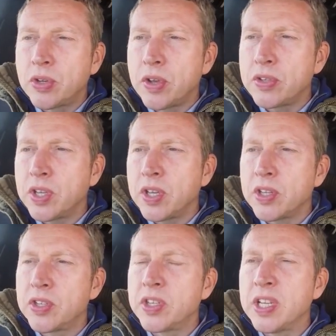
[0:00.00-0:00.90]
Toyota
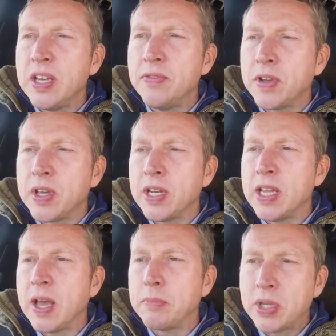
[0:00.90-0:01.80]
has
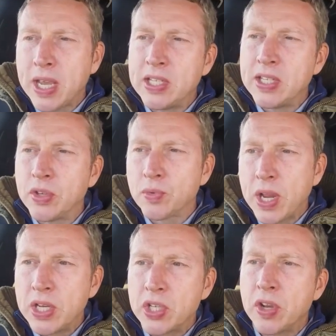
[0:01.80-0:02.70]
significantly updated the
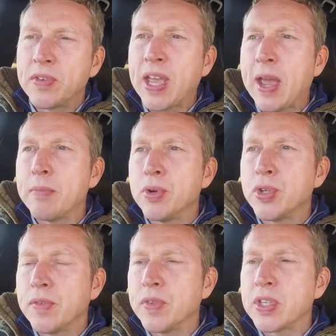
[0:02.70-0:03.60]
range of
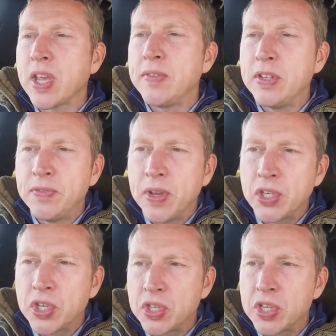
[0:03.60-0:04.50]
camera driven safety
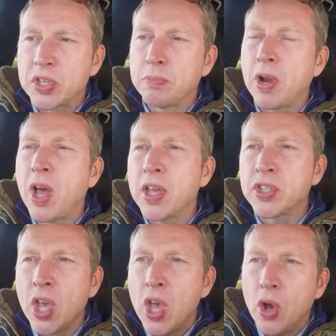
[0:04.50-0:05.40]
features it
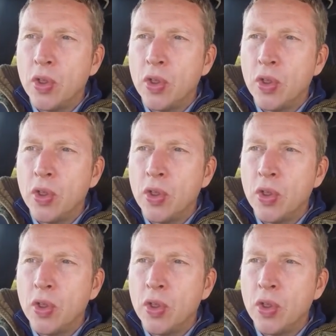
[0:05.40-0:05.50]
supplies